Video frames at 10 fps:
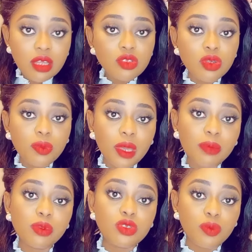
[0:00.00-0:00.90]
to be
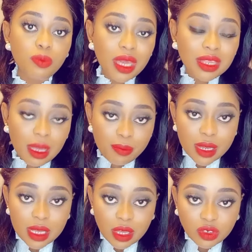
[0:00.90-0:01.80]
able to make the
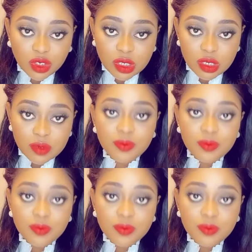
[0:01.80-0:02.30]
application.